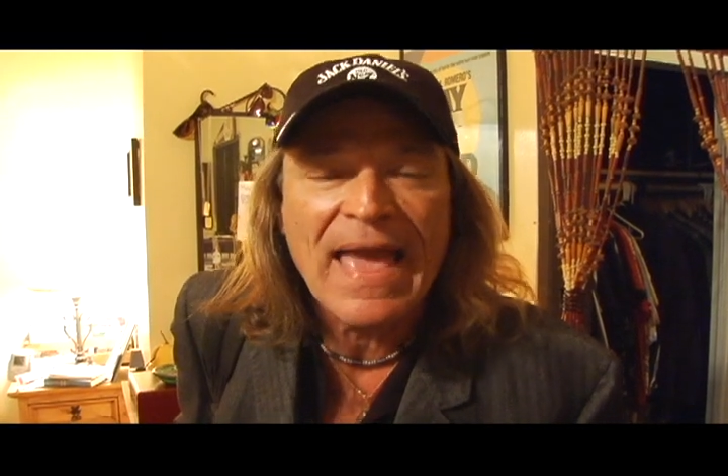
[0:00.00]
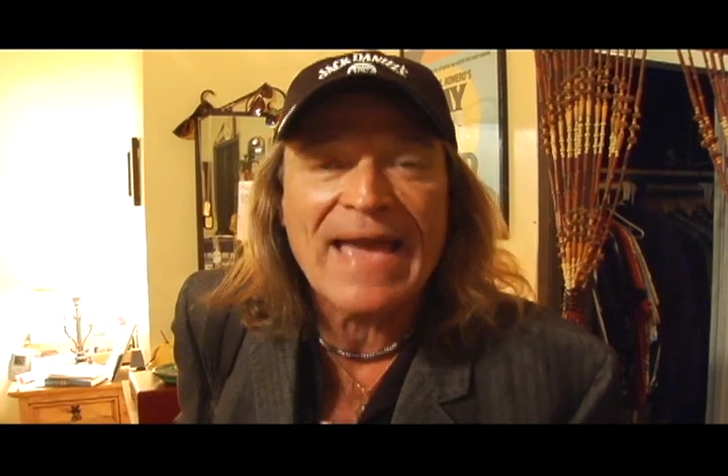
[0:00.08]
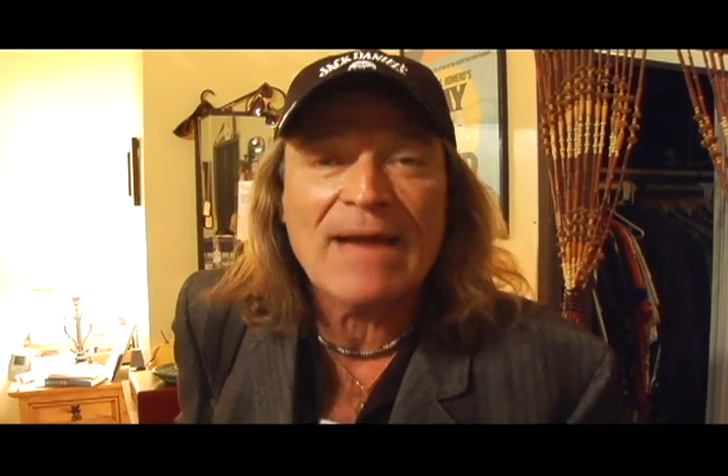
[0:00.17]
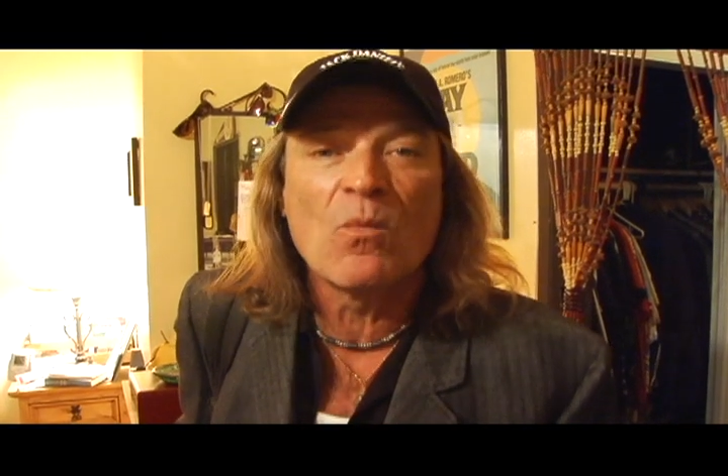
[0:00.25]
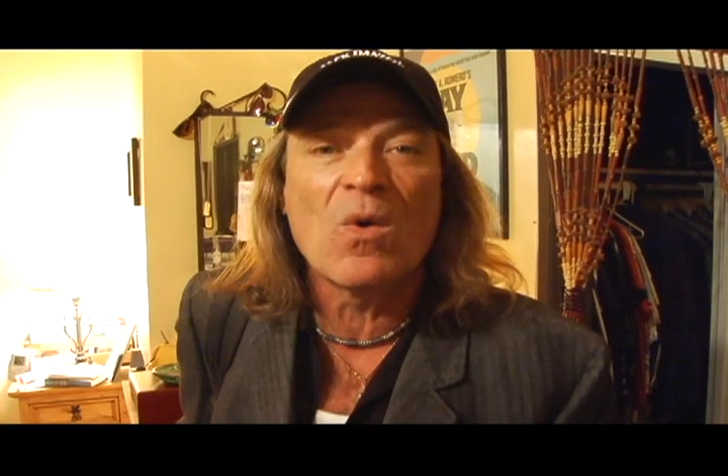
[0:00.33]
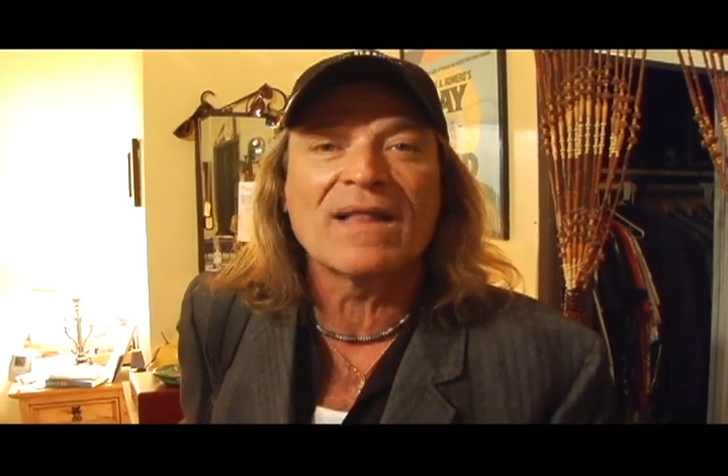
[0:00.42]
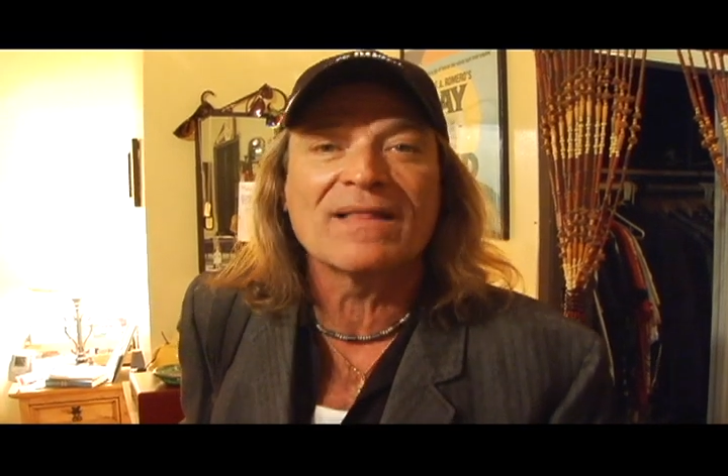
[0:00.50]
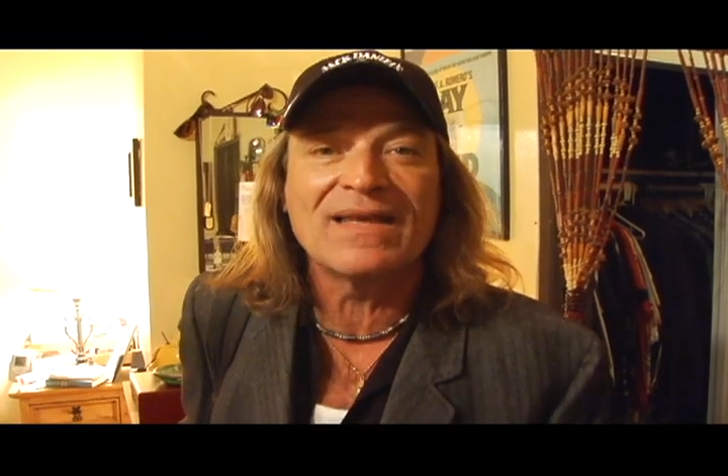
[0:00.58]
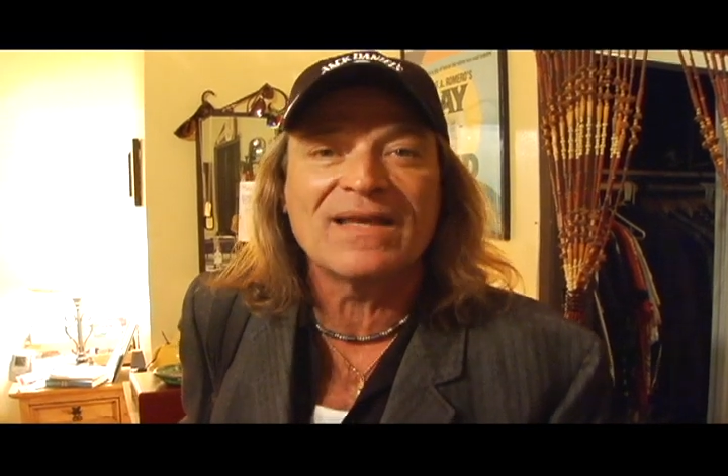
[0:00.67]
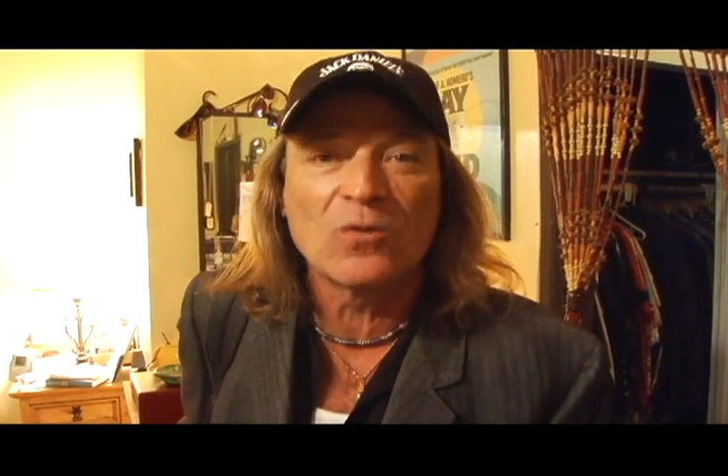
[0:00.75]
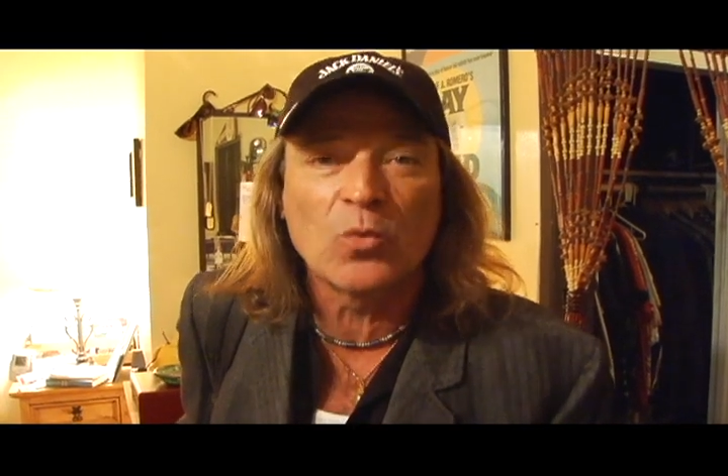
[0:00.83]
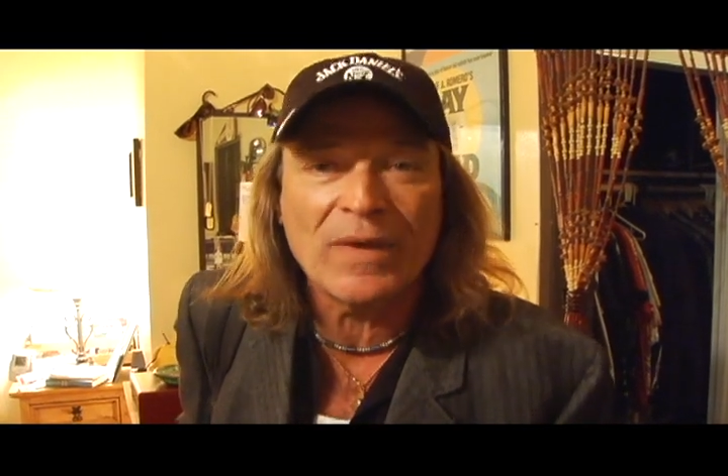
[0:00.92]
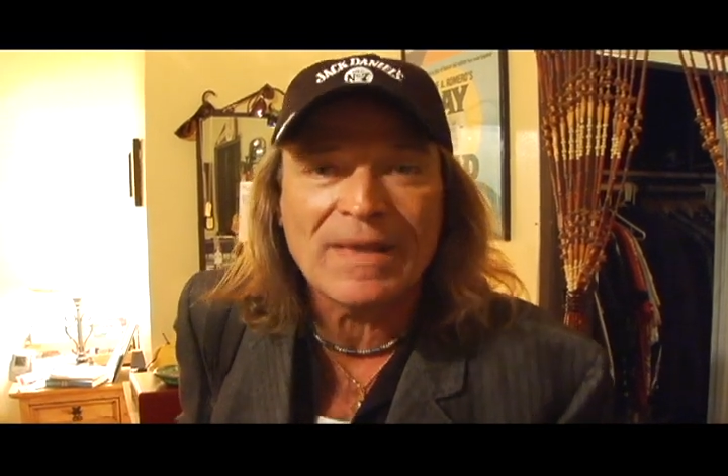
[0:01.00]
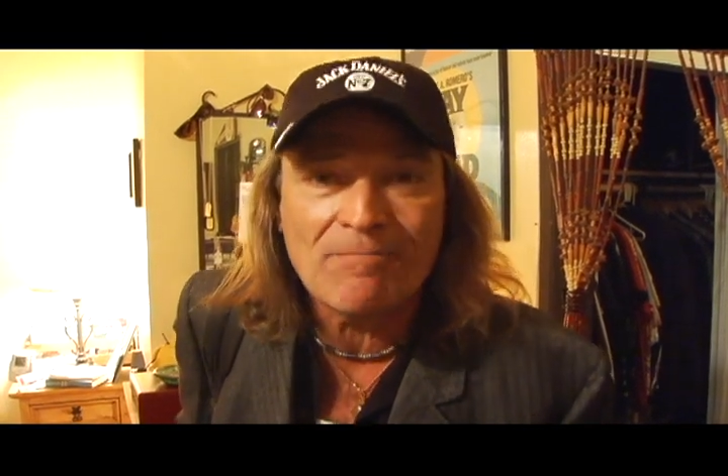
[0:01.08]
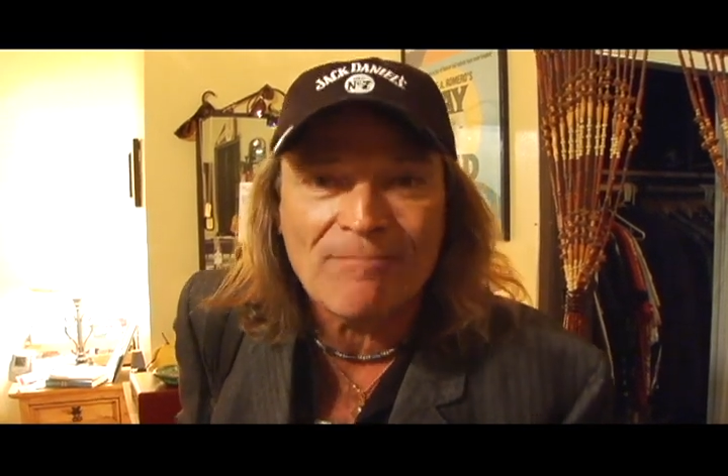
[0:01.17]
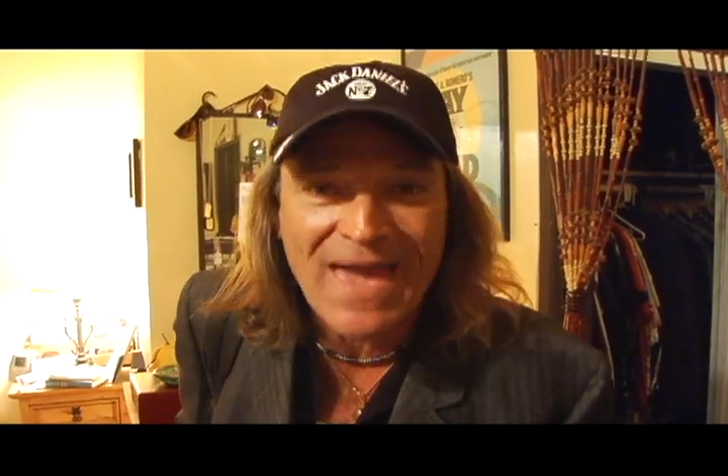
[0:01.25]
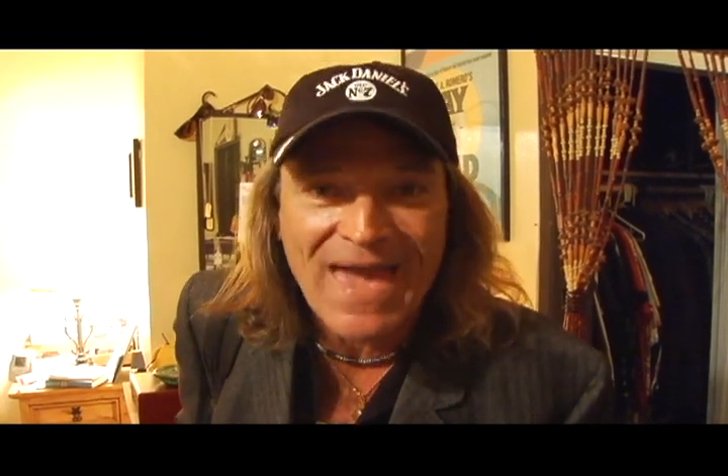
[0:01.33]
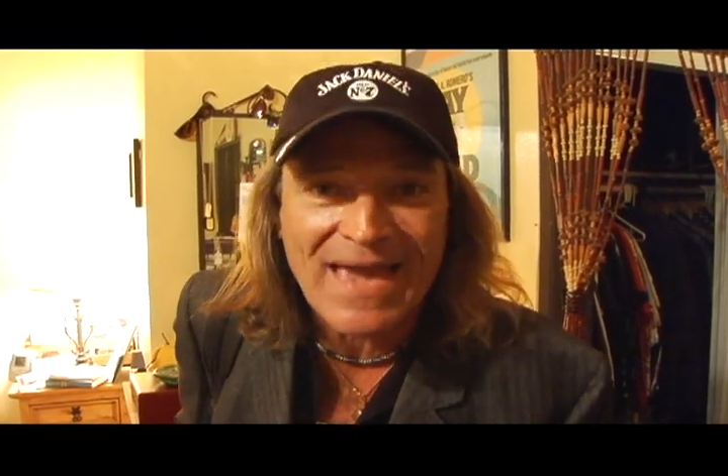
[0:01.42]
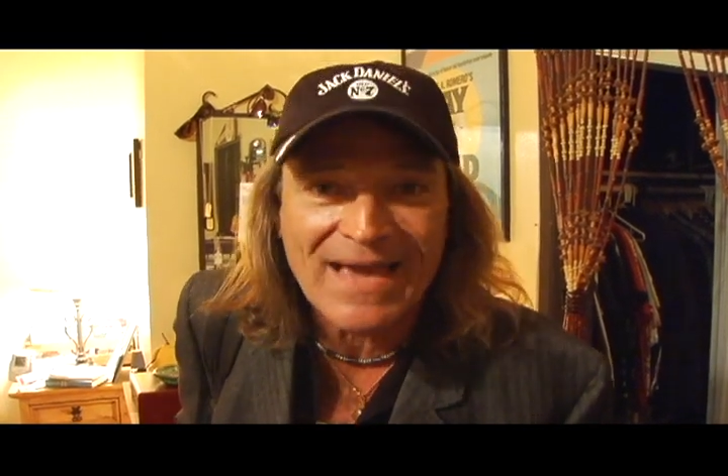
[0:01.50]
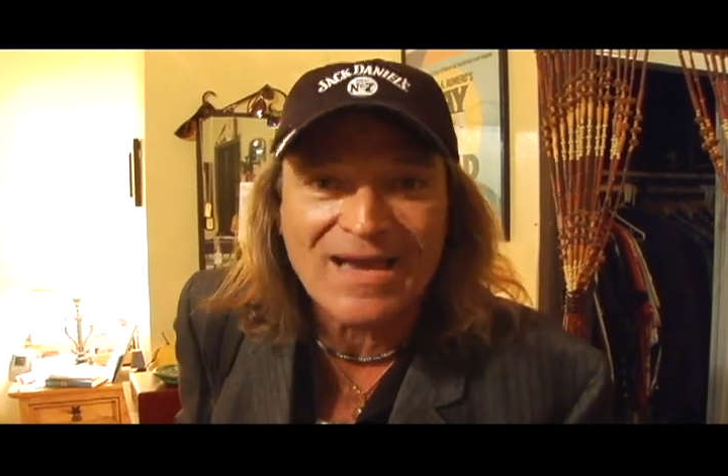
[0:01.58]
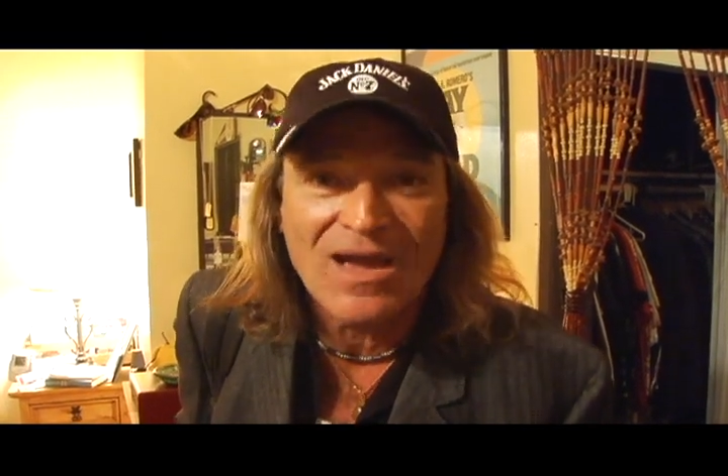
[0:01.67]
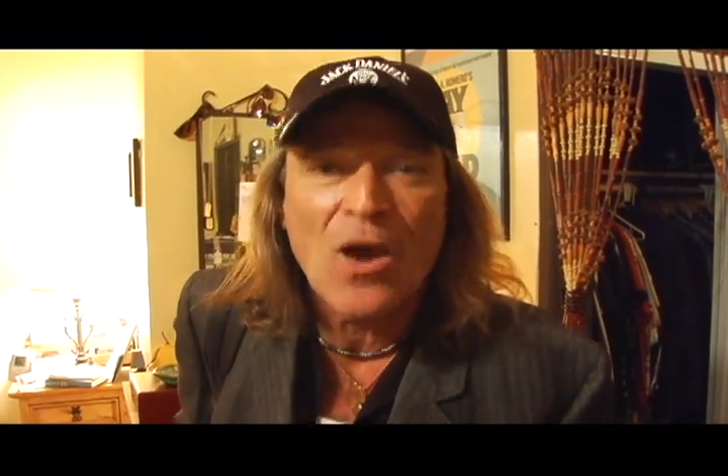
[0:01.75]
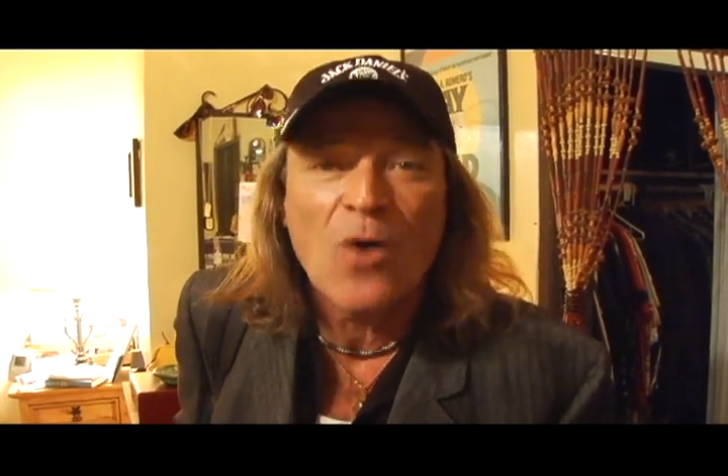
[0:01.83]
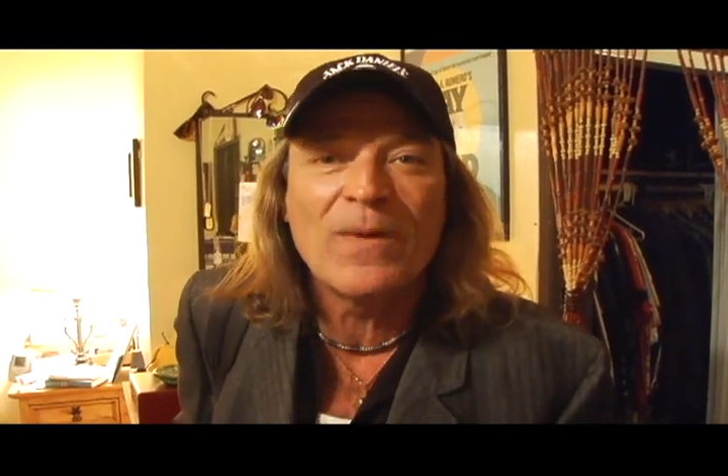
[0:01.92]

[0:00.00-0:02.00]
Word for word: And what little we make,